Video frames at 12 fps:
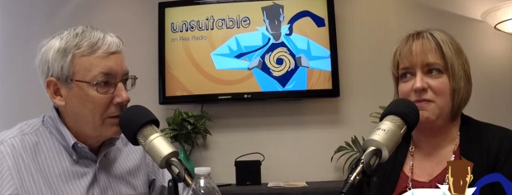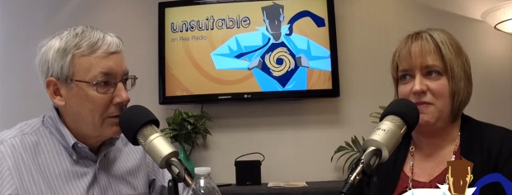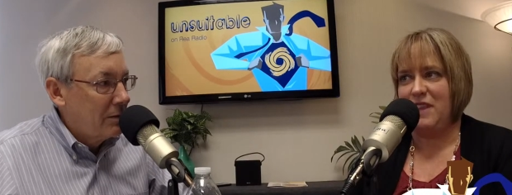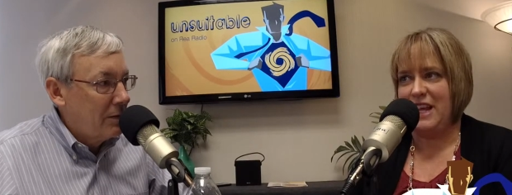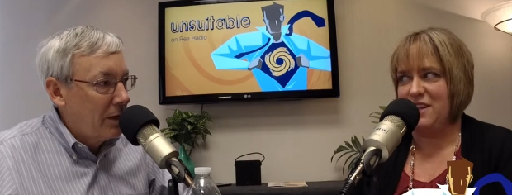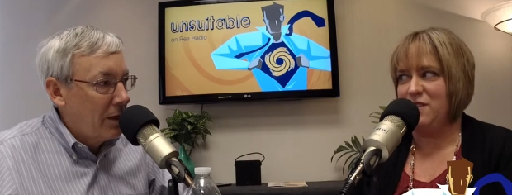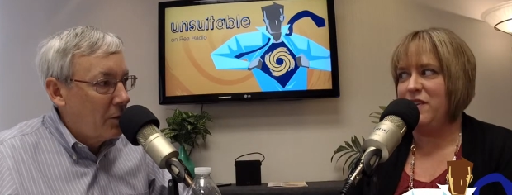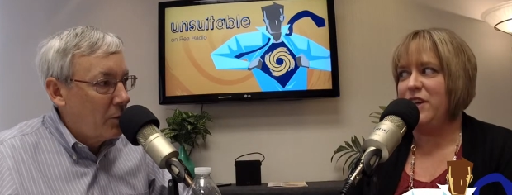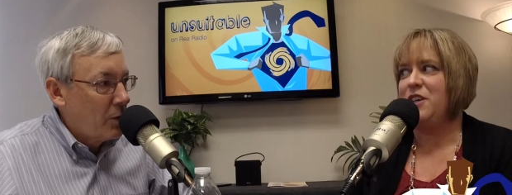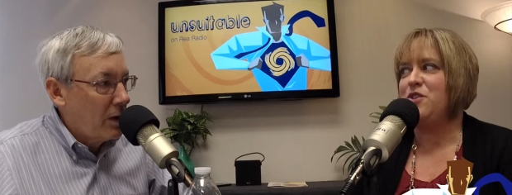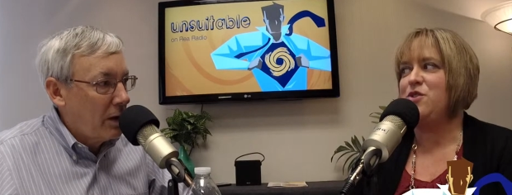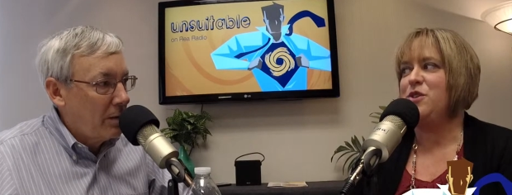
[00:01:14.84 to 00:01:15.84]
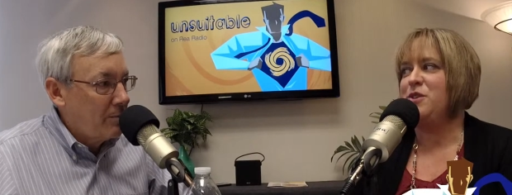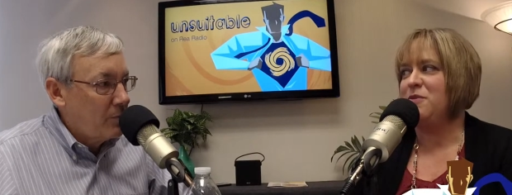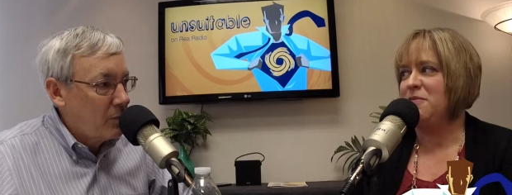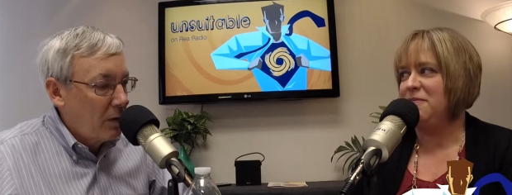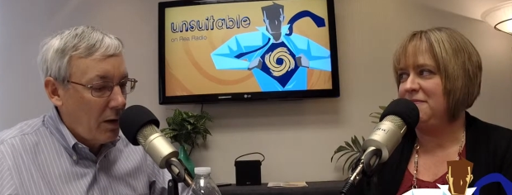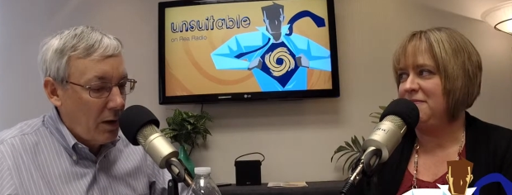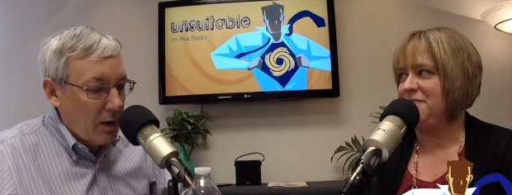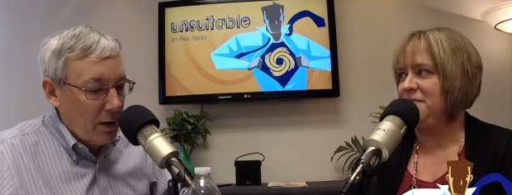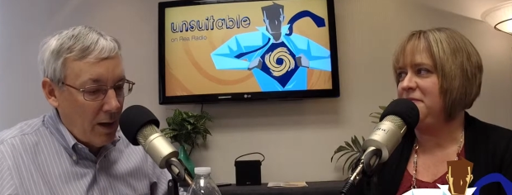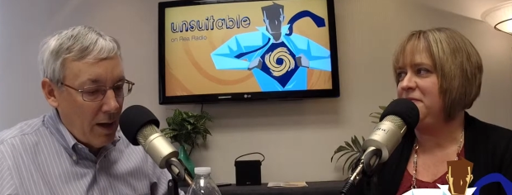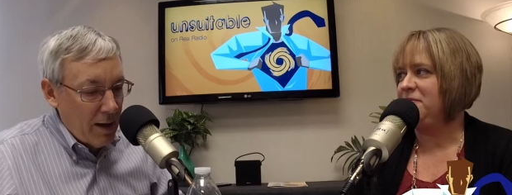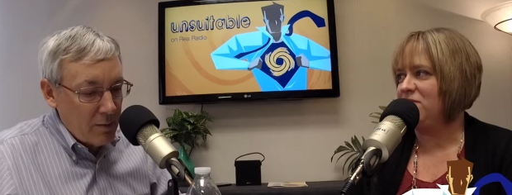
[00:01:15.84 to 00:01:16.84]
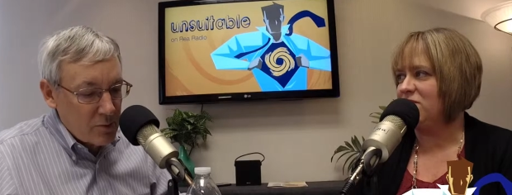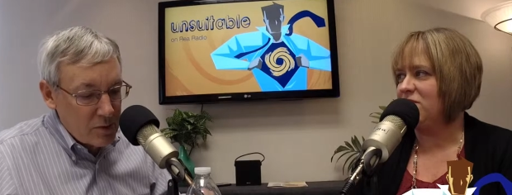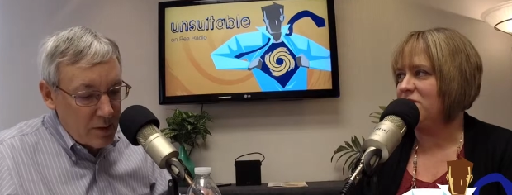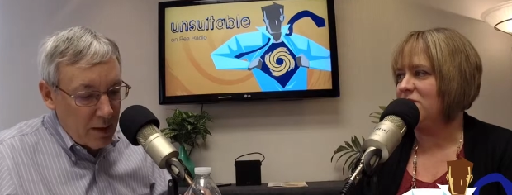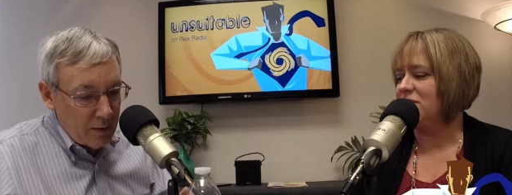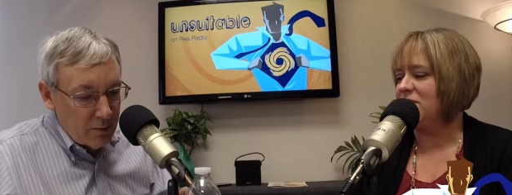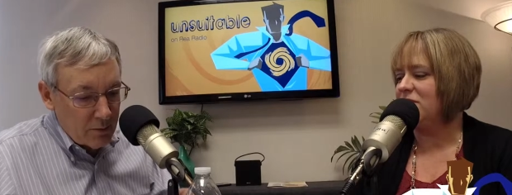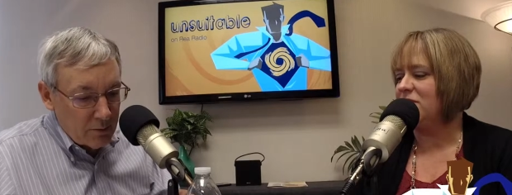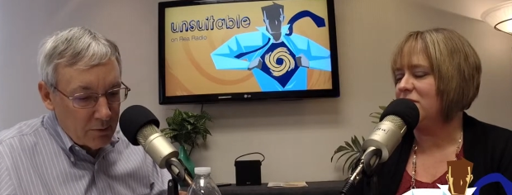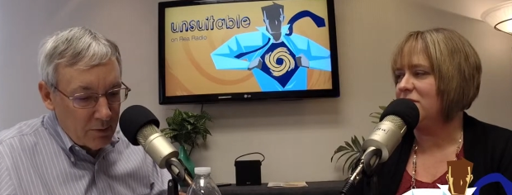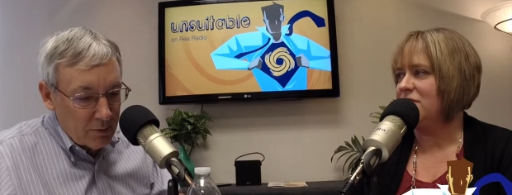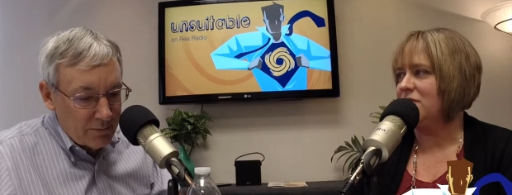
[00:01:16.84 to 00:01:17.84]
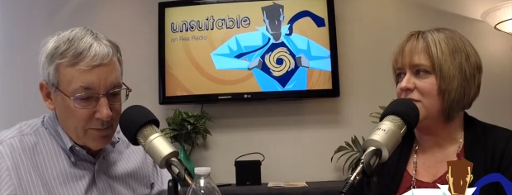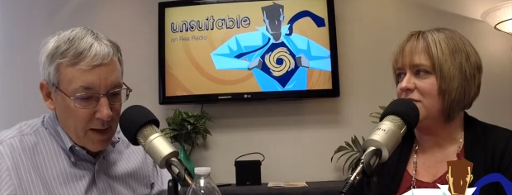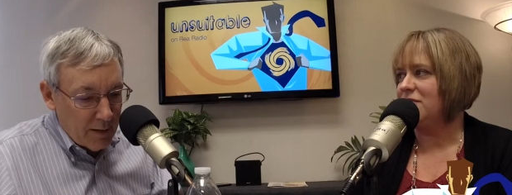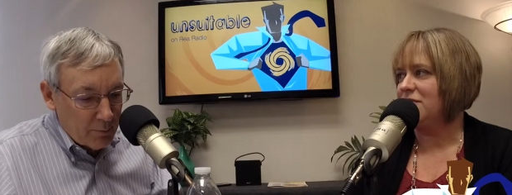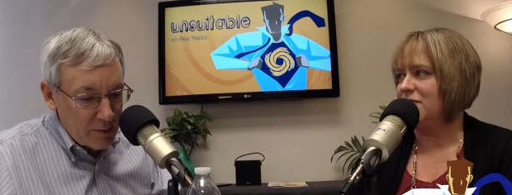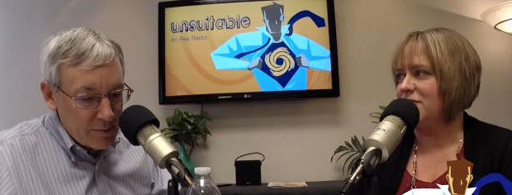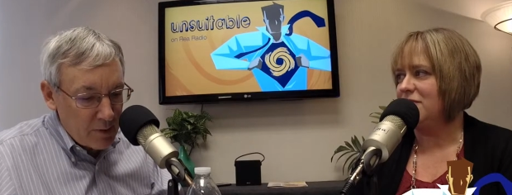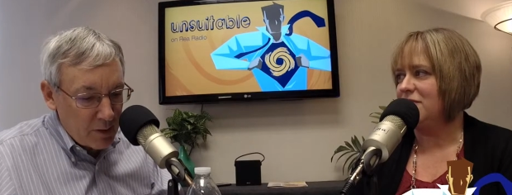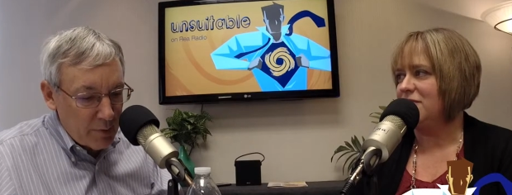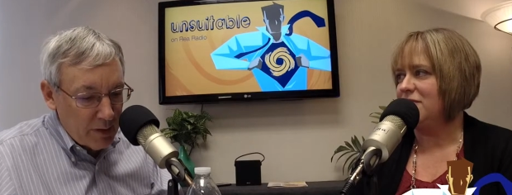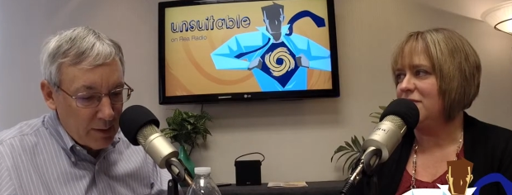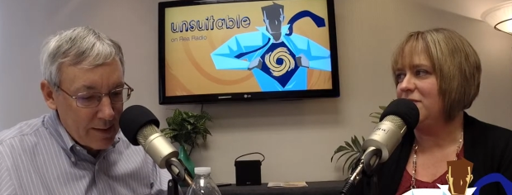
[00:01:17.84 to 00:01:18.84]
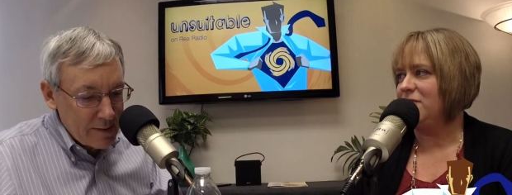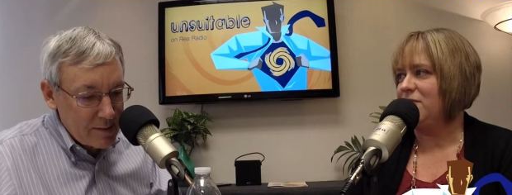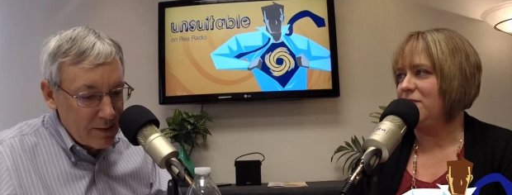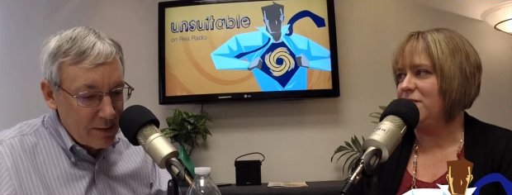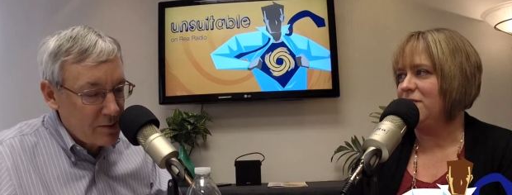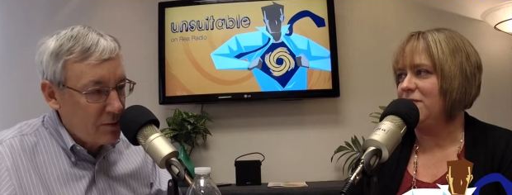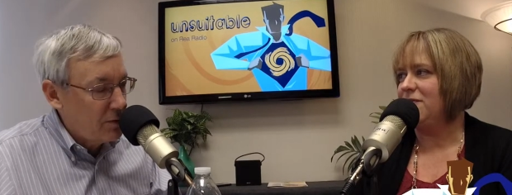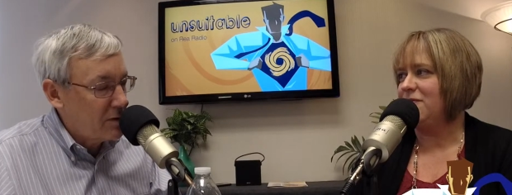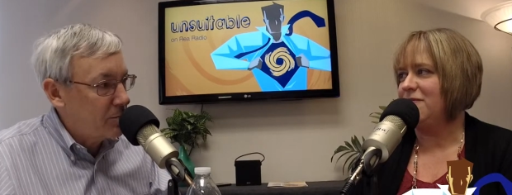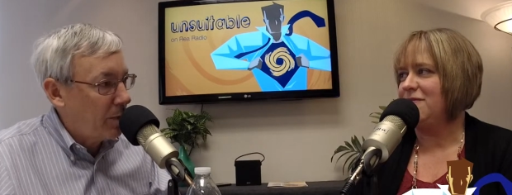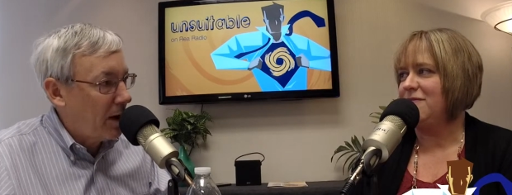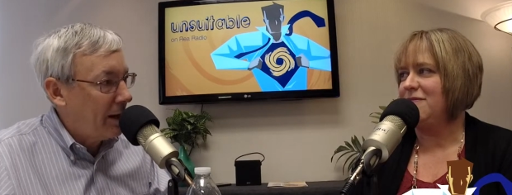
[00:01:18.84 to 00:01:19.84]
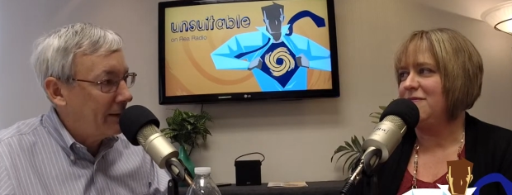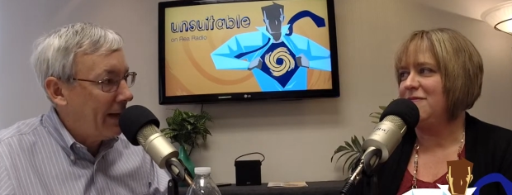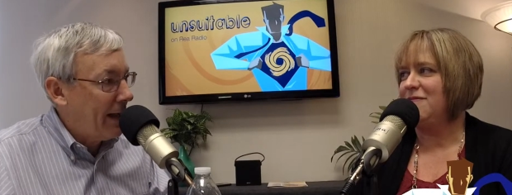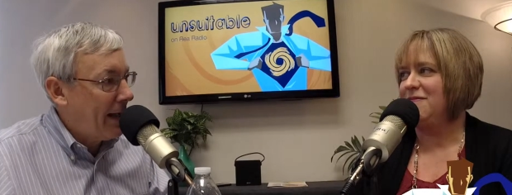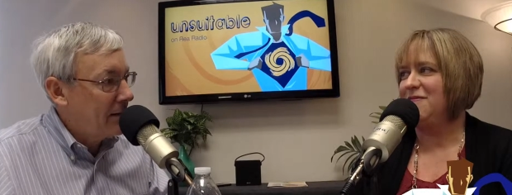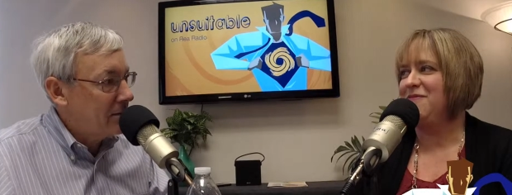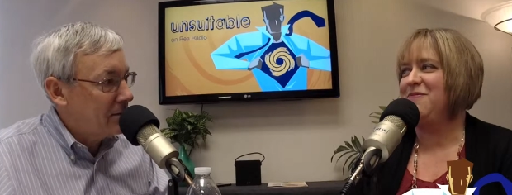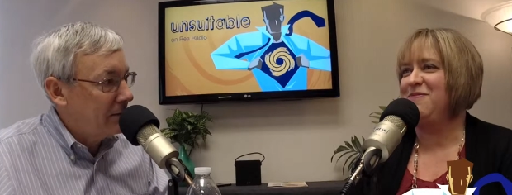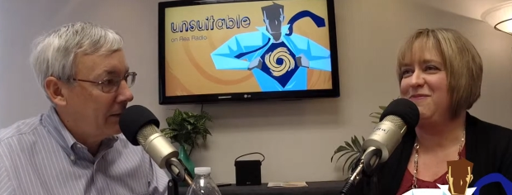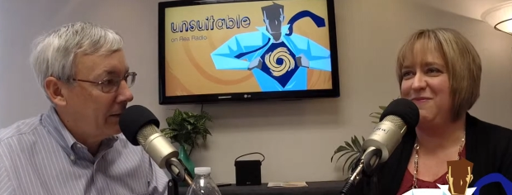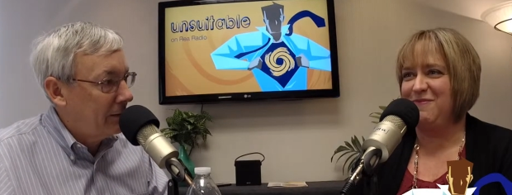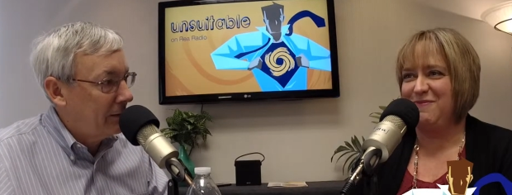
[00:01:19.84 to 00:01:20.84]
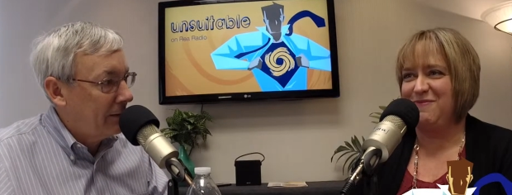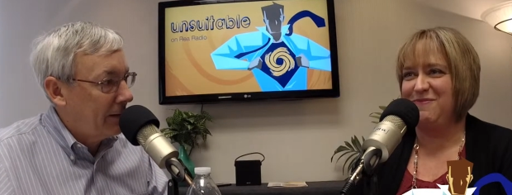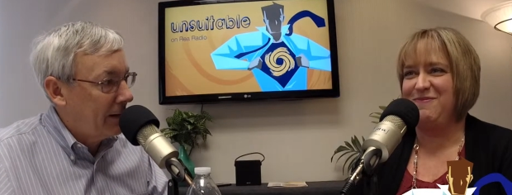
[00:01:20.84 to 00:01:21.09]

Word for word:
Speaker 1: That is very true. I understand your family is going to be listening to this podcast, and